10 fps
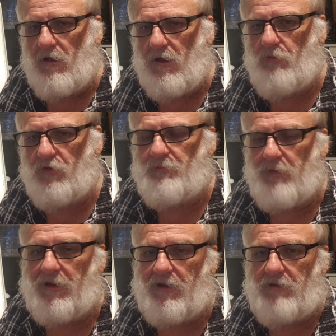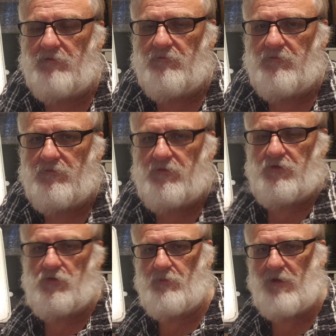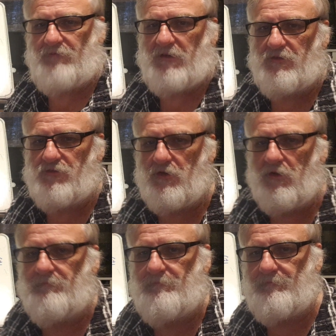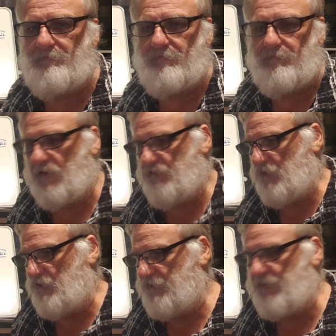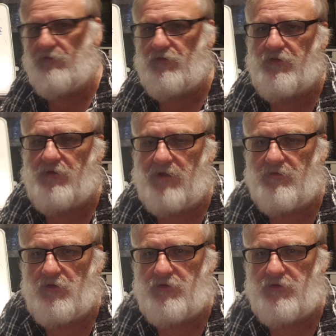I was planning to talk about Wittgenstein. I felt that that was the next